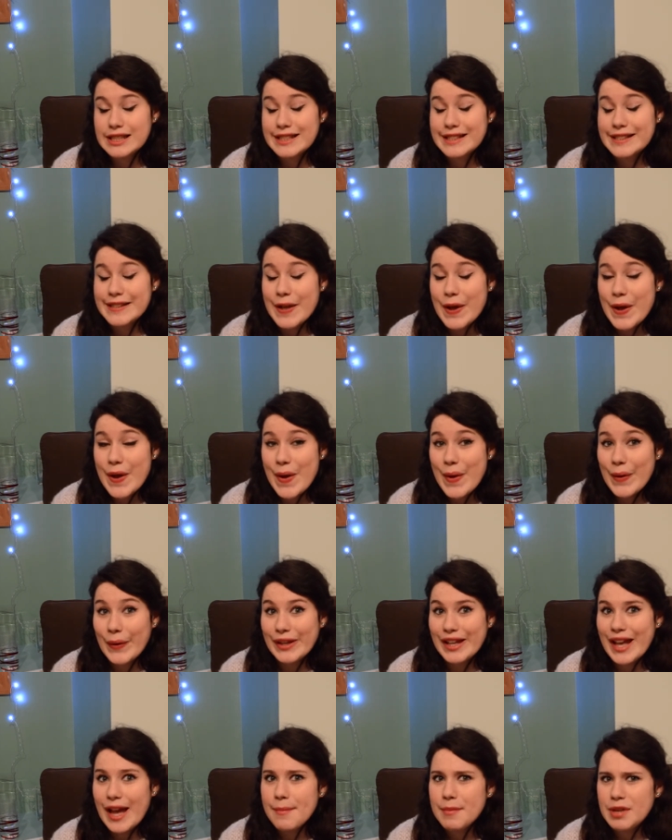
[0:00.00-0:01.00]

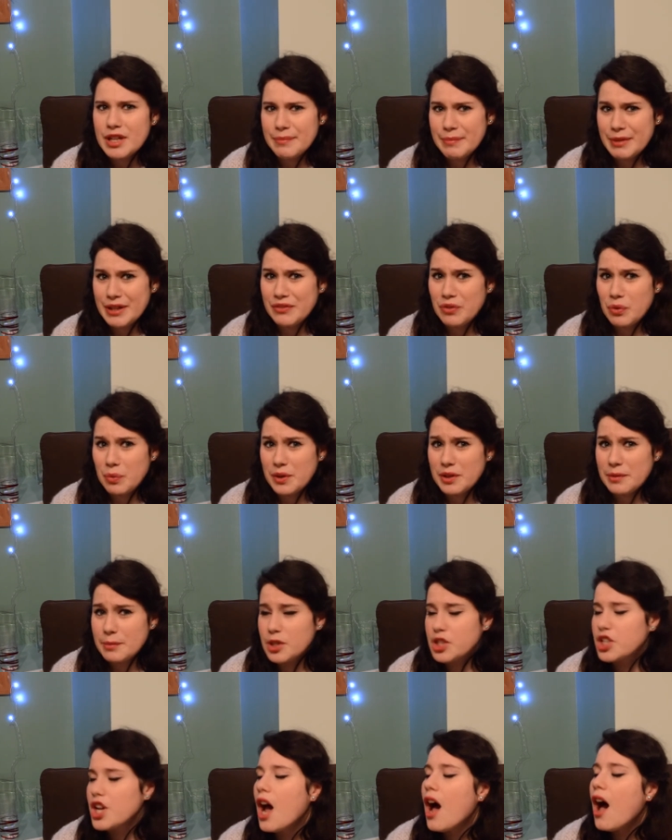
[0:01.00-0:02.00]
So I'm in a bit of a weird
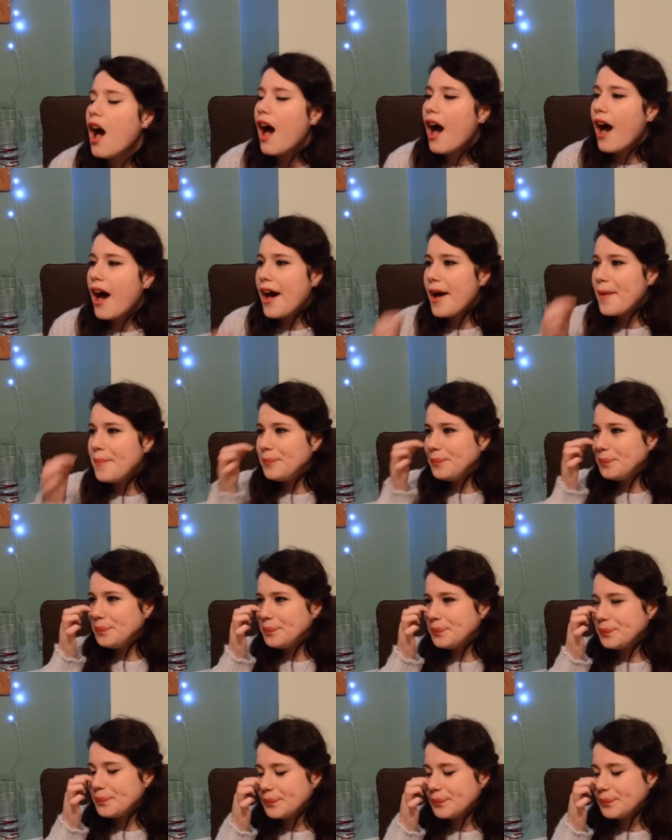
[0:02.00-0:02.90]
mood. Um,